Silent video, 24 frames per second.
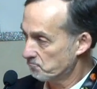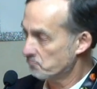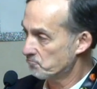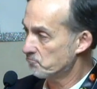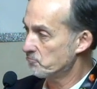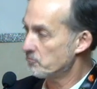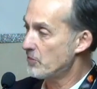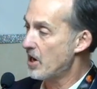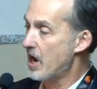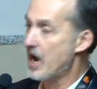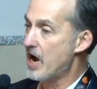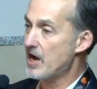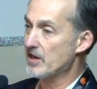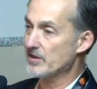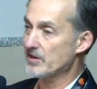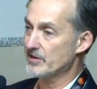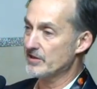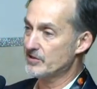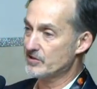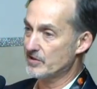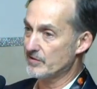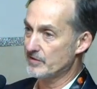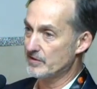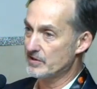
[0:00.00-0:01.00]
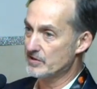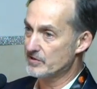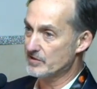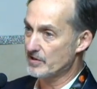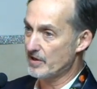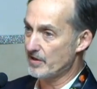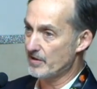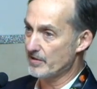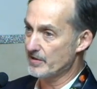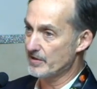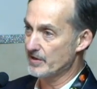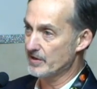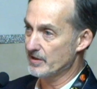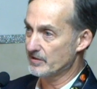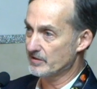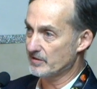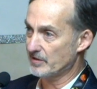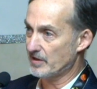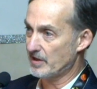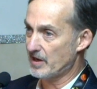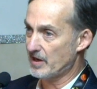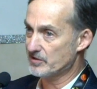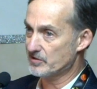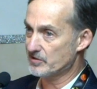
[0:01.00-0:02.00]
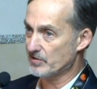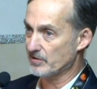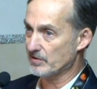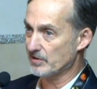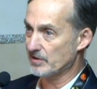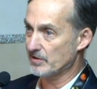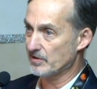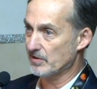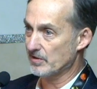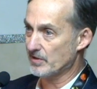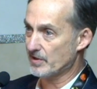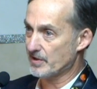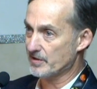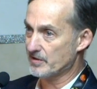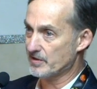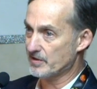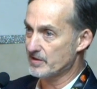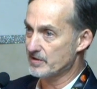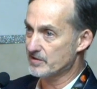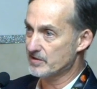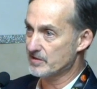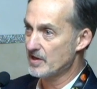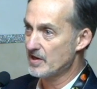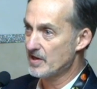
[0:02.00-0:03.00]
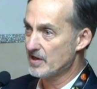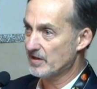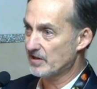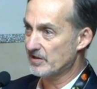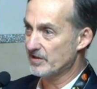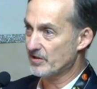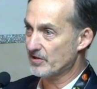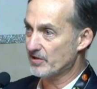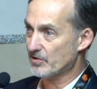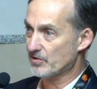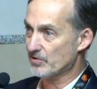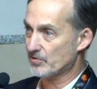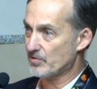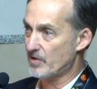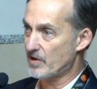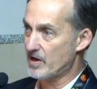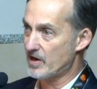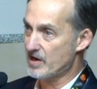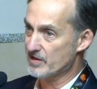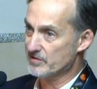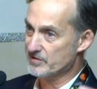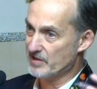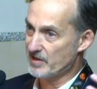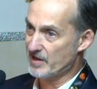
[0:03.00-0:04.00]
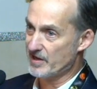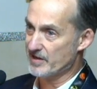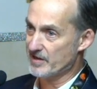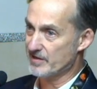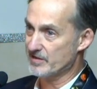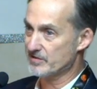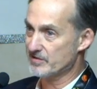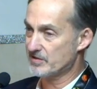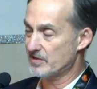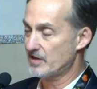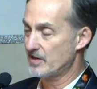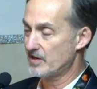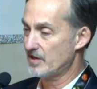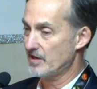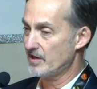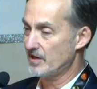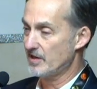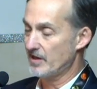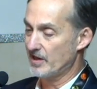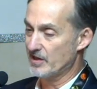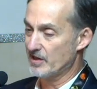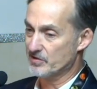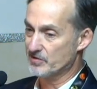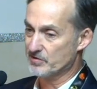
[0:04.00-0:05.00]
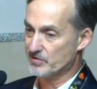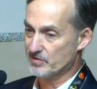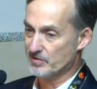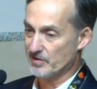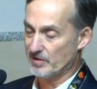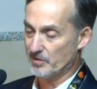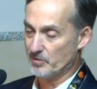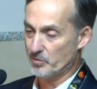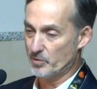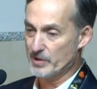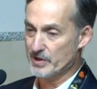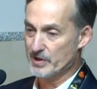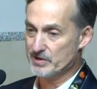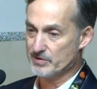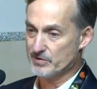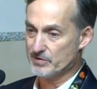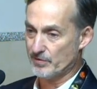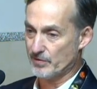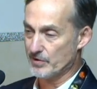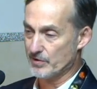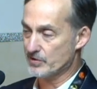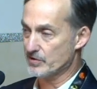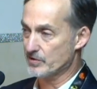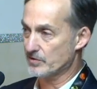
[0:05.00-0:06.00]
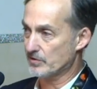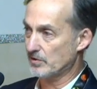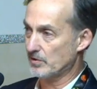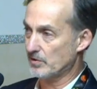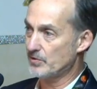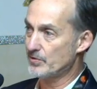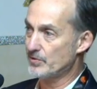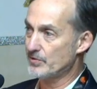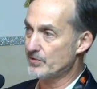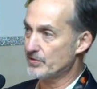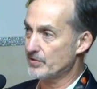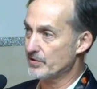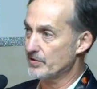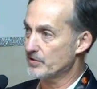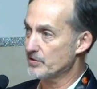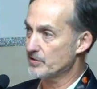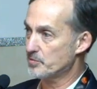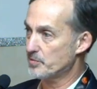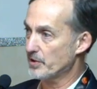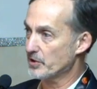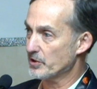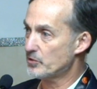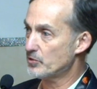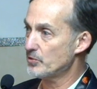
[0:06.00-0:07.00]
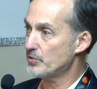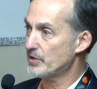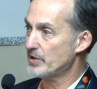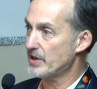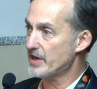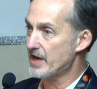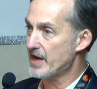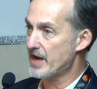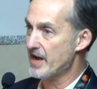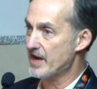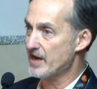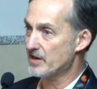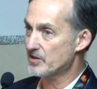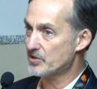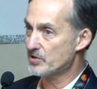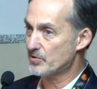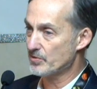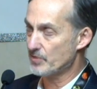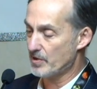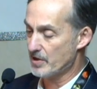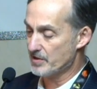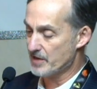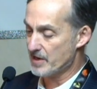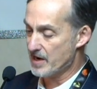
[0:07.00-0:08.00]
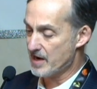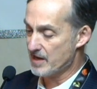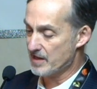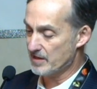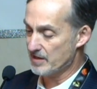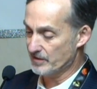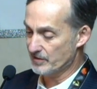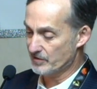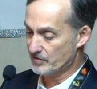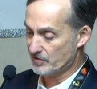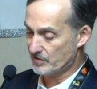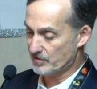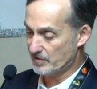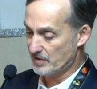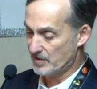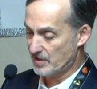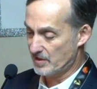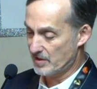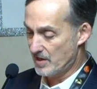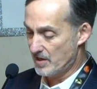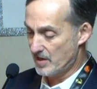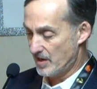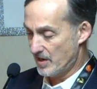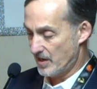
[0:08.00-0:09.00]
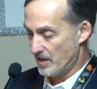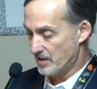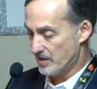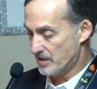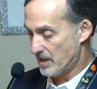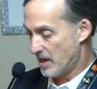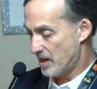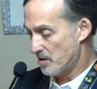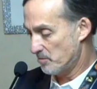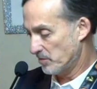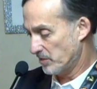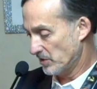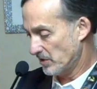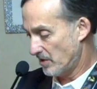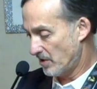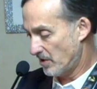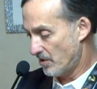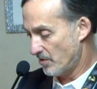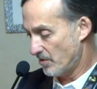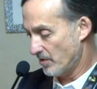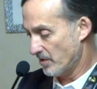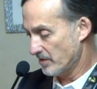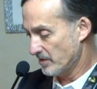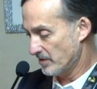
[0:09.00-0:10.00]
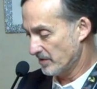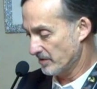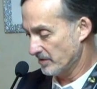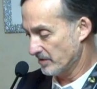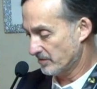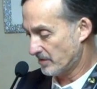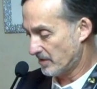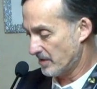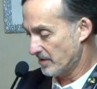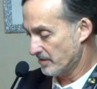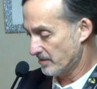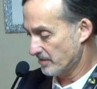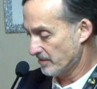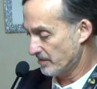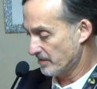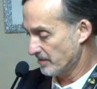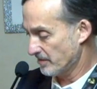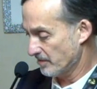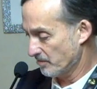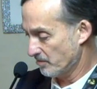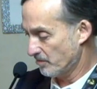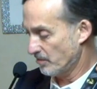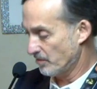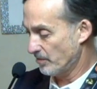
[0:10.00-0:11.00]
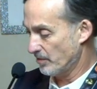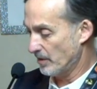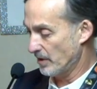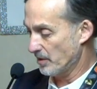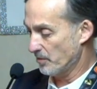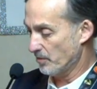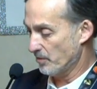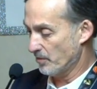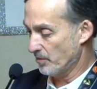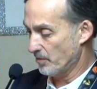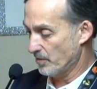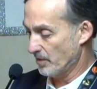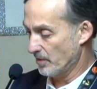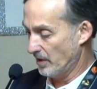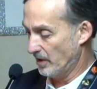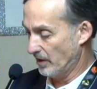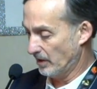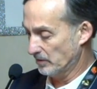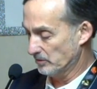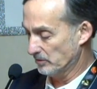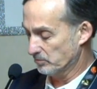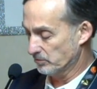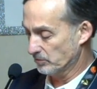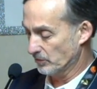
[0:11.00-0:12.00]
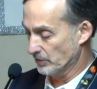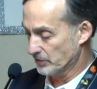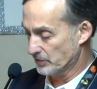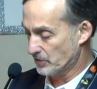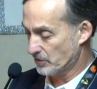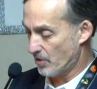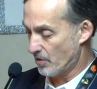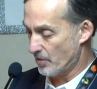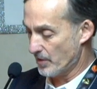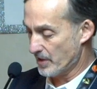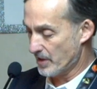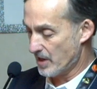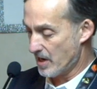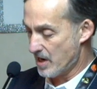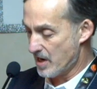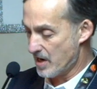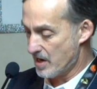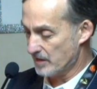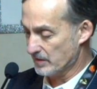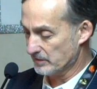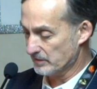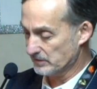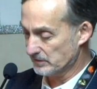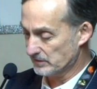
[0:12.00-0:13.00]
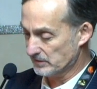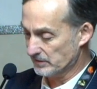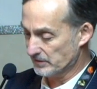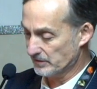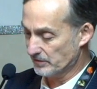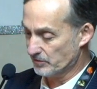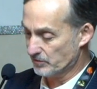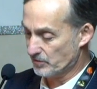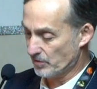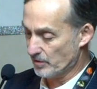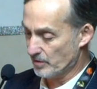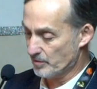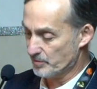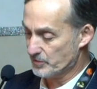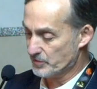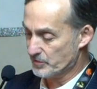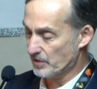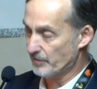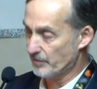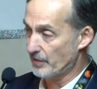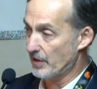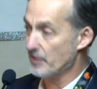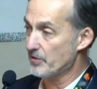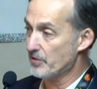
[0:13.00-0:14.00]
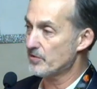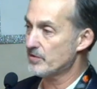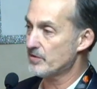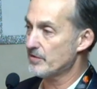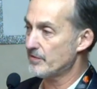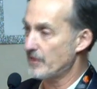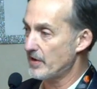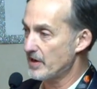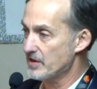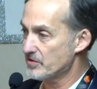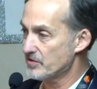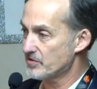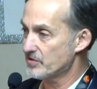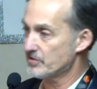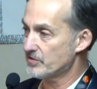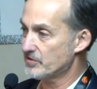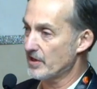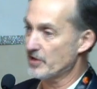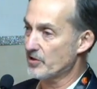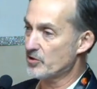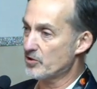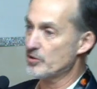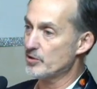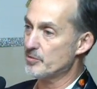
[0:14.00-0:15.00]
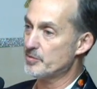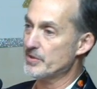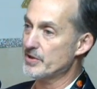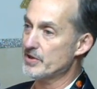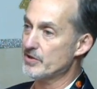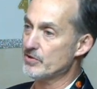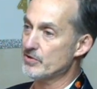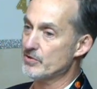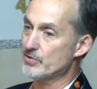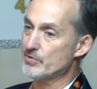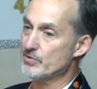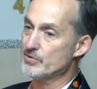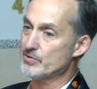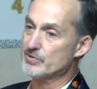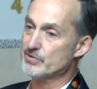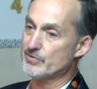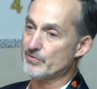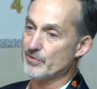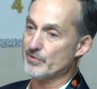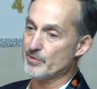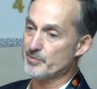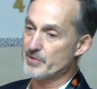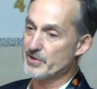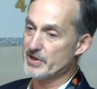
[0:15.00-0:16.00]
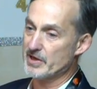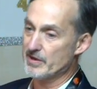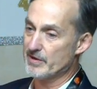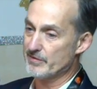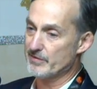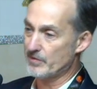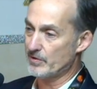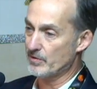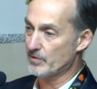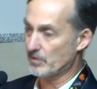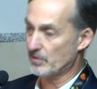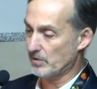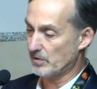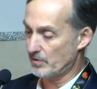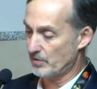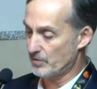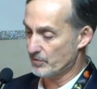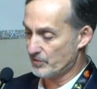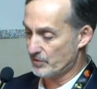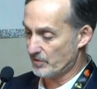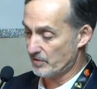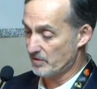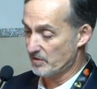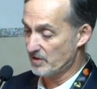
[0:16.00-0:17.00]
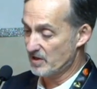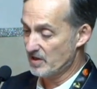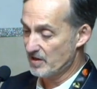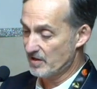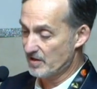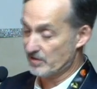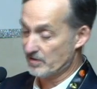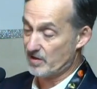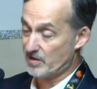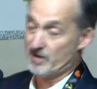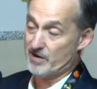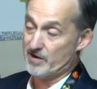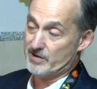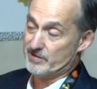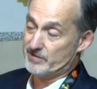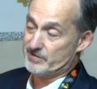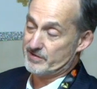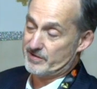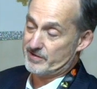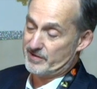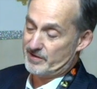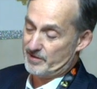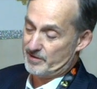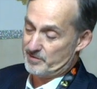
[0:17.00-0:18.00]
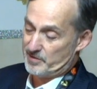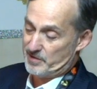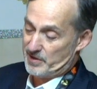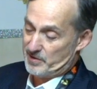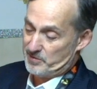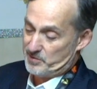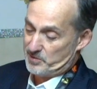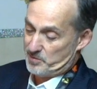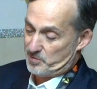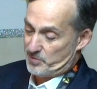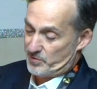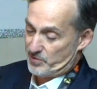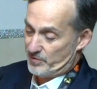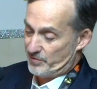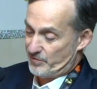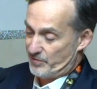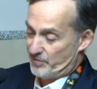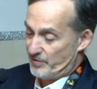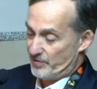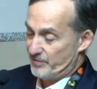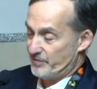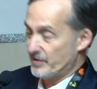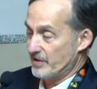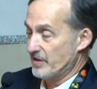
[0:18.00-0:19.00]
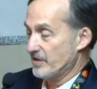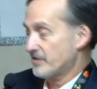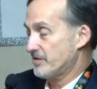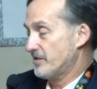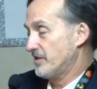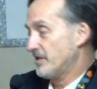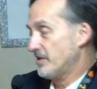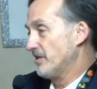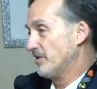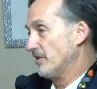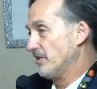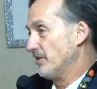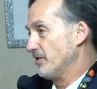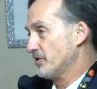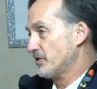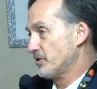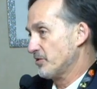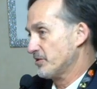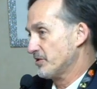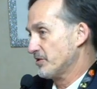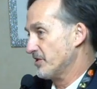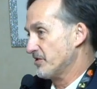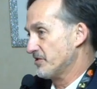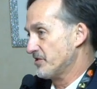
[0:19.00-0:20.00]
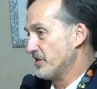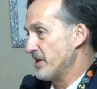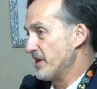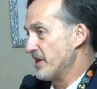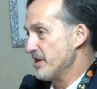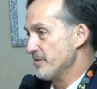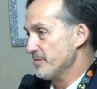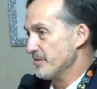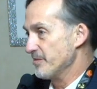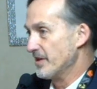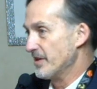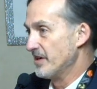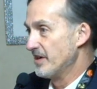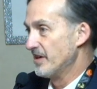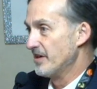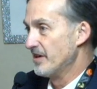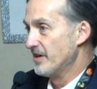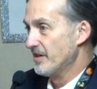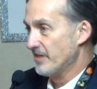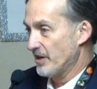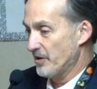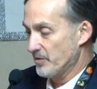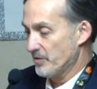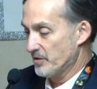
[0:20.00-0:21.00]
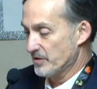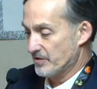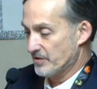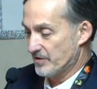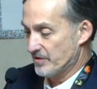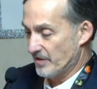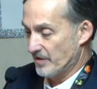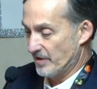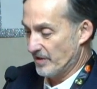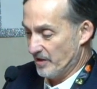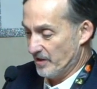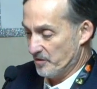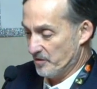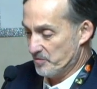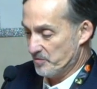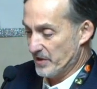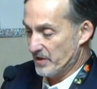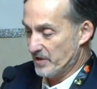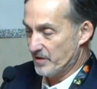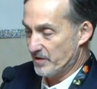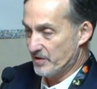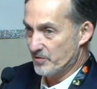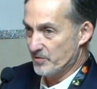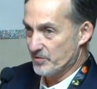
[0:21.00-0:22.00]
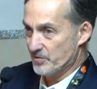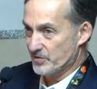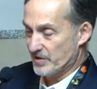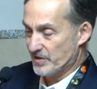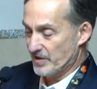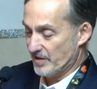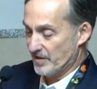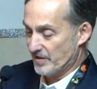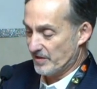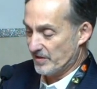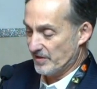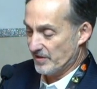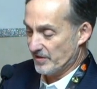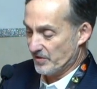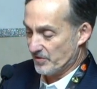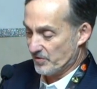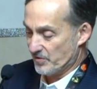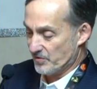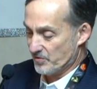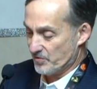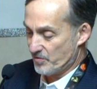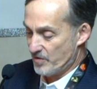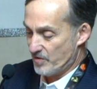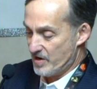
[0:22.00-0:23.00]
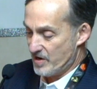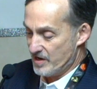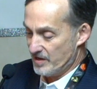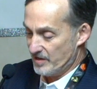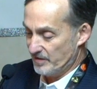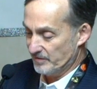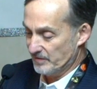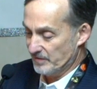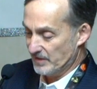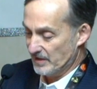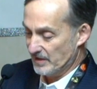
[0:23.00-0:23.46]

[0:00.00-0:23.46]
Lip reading: knowledge of these areas. And I certainly look at these clinical trials not as wins versus loses, but do they add to our knowledge? And down below is kind of what was going on in terms of other devices that could be used for PFO closure. CardioSeal that was approved for VSD closure was the same that was being used in a clinical trial.